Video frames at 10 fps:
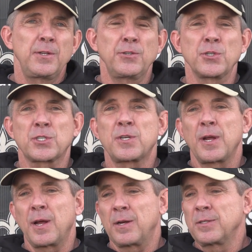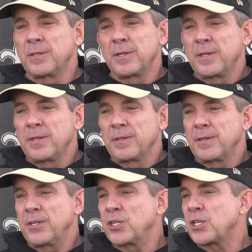you just
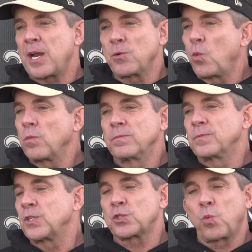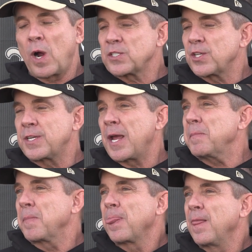had to just watch the
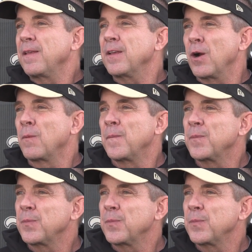tape, you know.